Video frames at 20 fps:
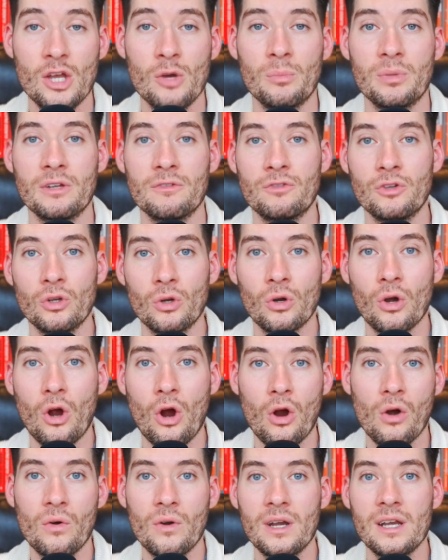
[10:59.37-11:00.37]
But if you're
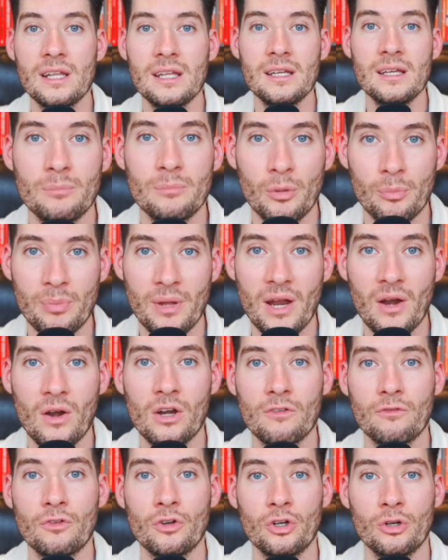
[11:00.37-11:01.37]
already
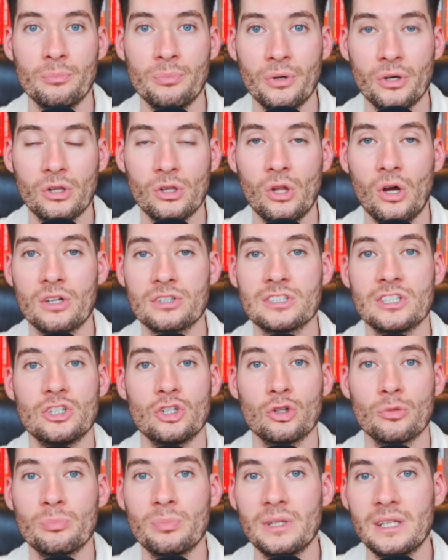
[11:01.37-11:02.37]
preparing for your book launch and
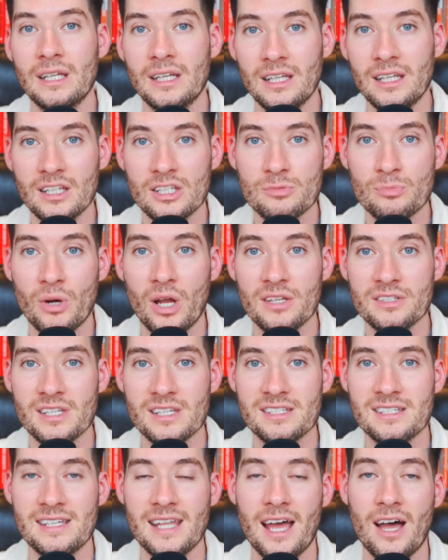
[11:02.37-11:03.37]
you're beginning this
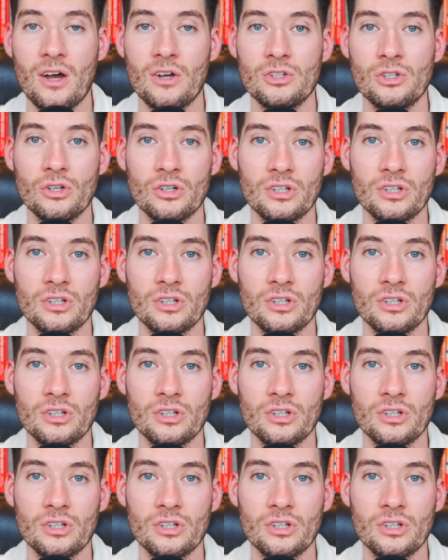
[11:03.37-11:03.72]
process now, you're